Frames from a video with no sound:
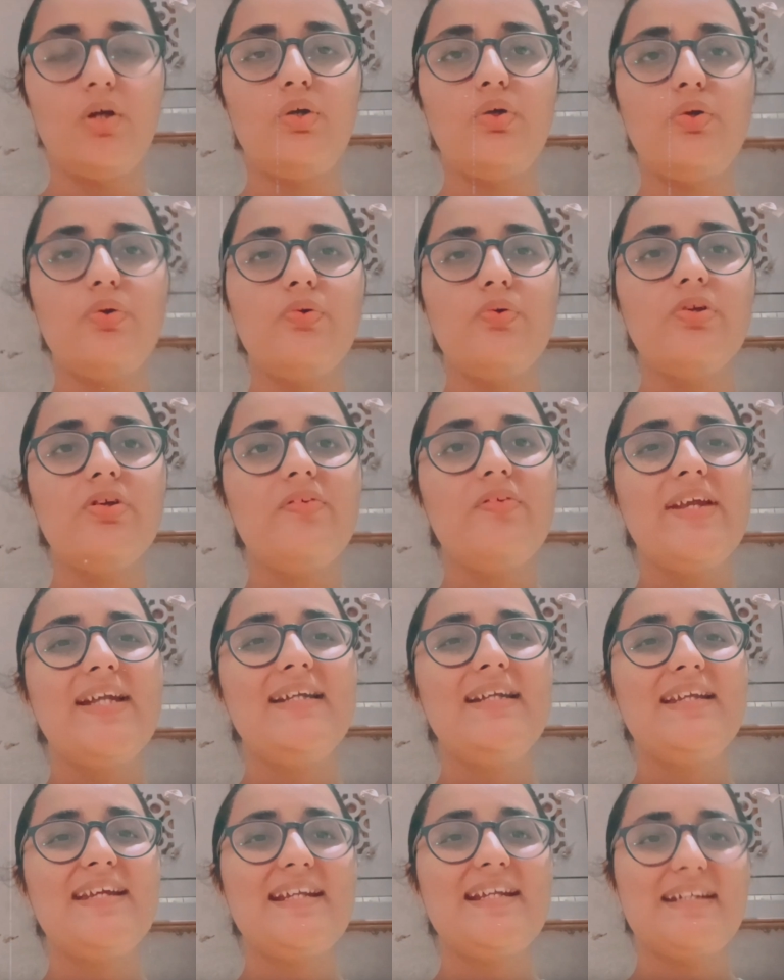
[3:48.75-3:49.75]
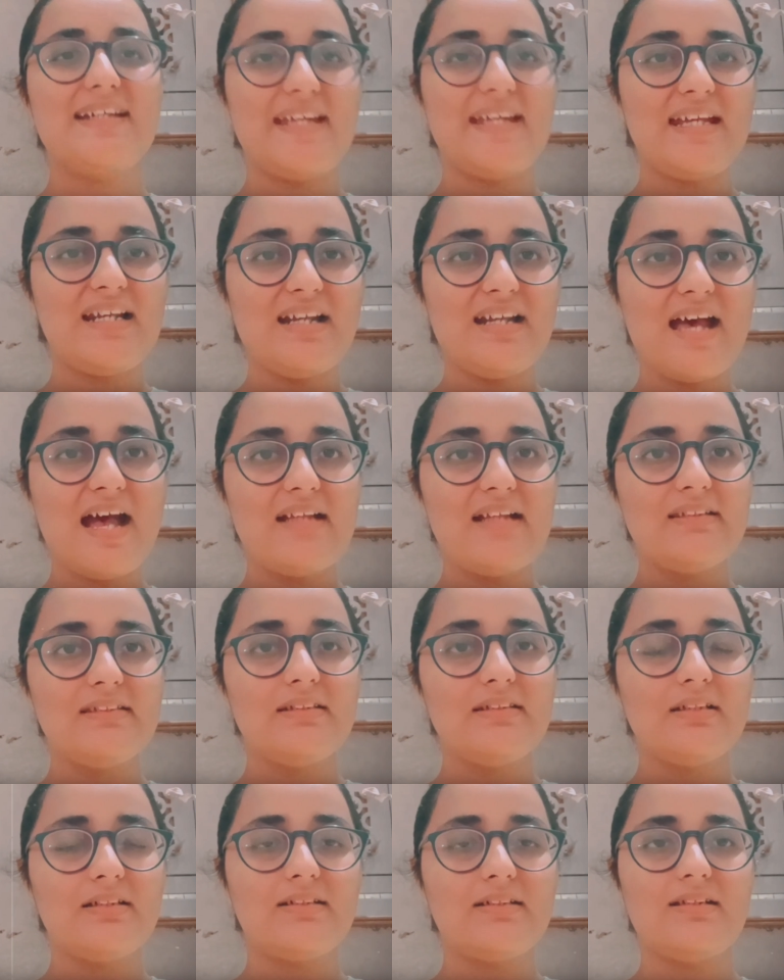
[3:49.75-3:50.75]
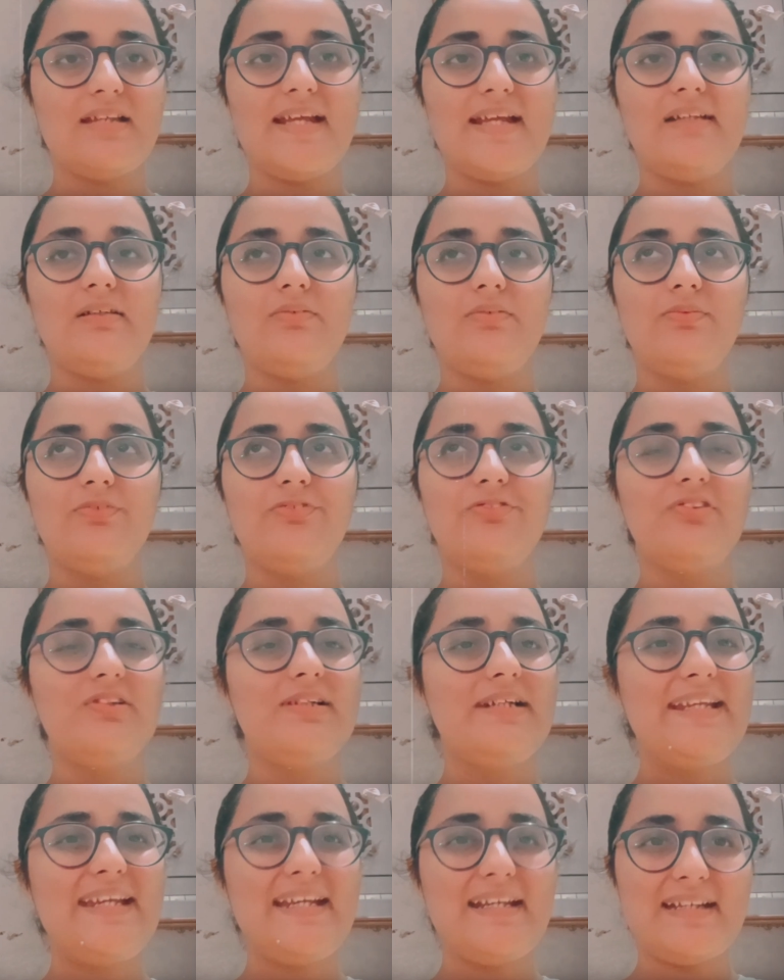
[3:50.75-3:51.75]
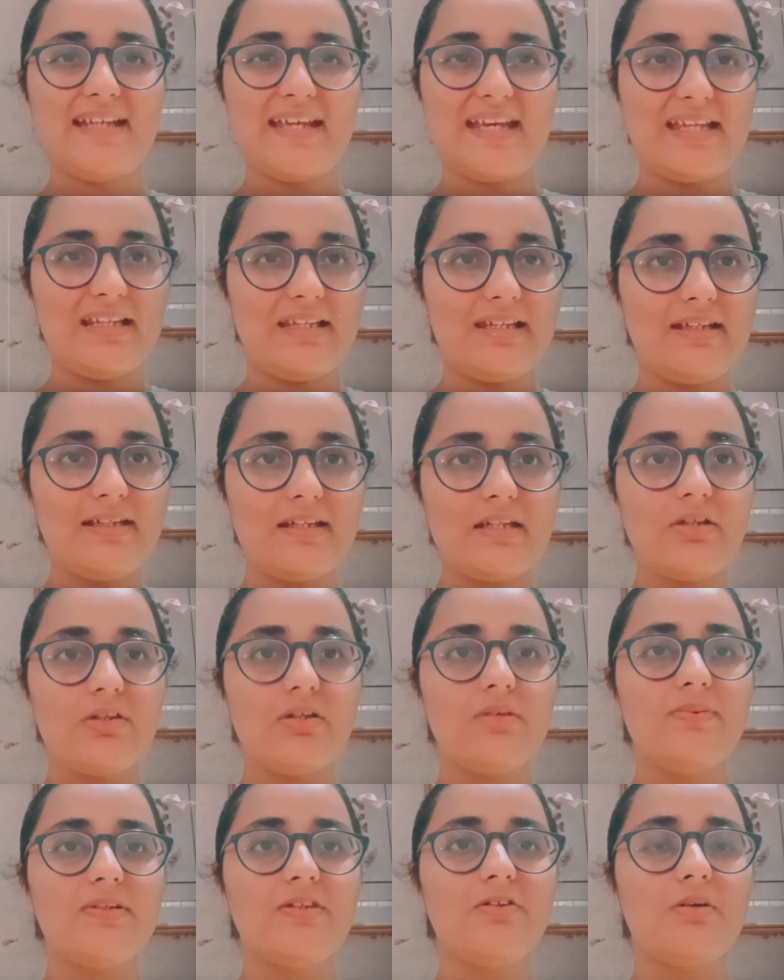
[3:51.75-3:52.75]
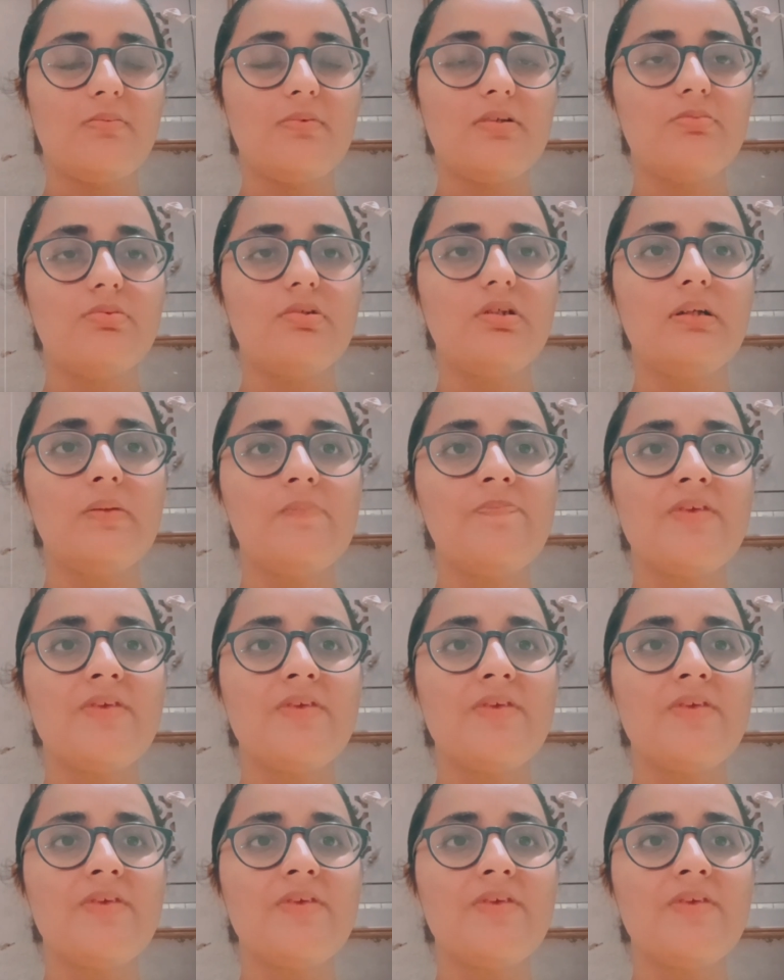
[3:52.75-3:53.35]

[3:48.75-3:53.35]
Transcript: Do not write detailed and full detailing in your Pathoma book.